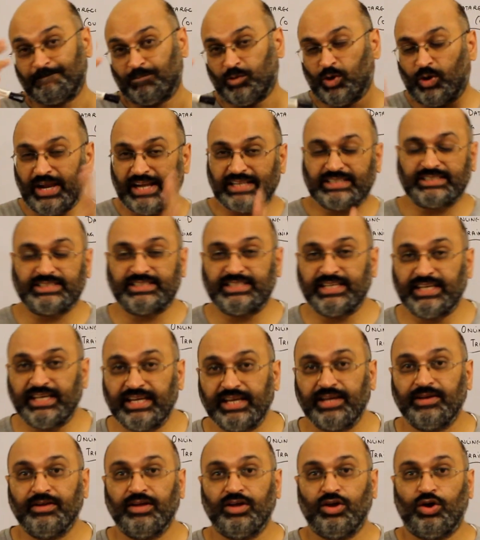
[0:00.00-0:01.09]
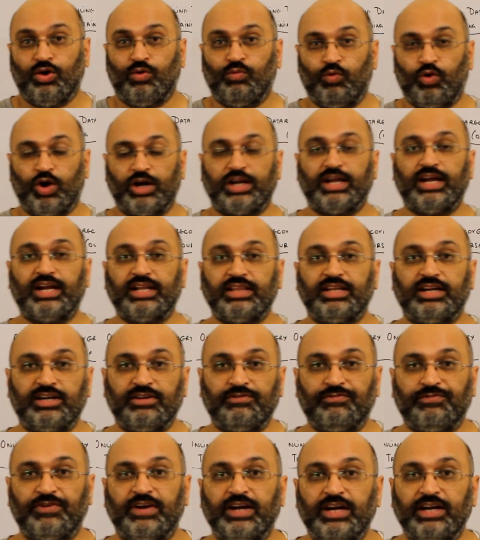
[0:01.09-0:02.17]
Now let's see what are the
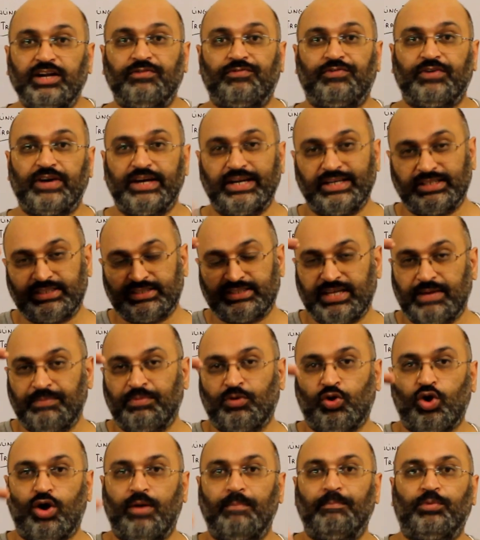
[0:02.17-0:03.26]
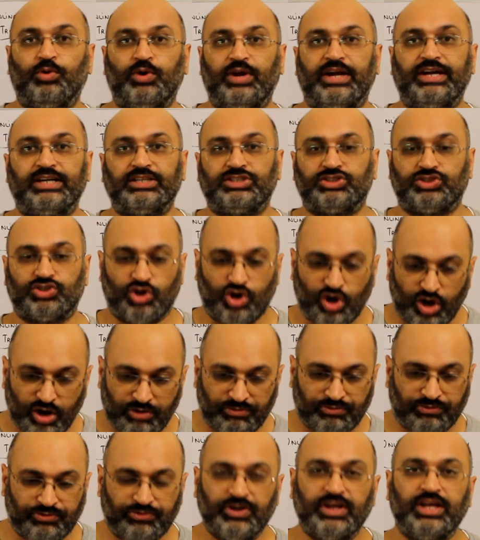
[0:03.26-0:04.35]
different sub-components
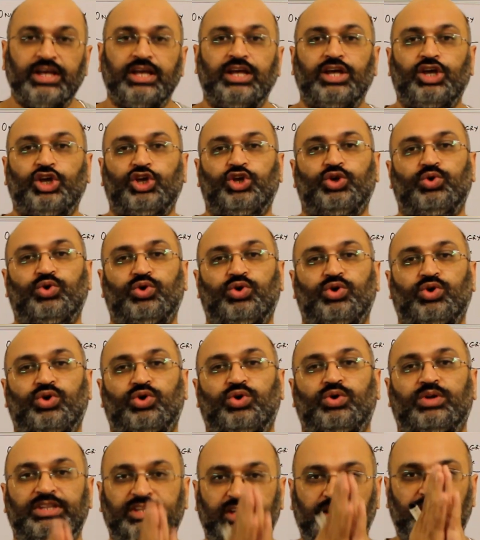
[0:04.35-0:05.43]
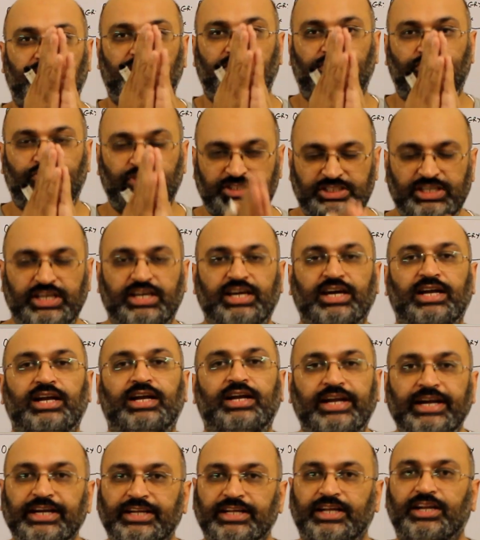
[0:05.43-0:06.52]
of the physical
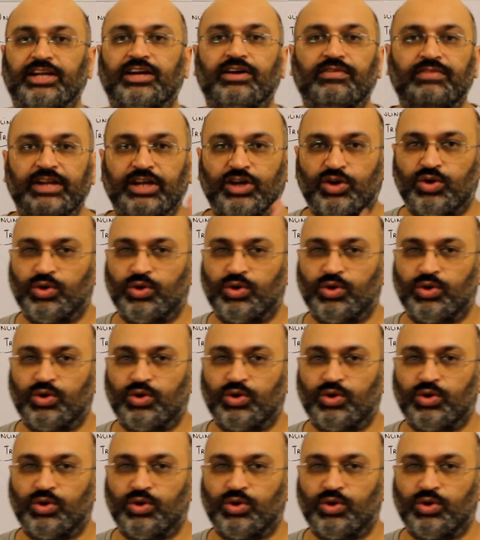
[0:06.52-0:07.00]
data recovery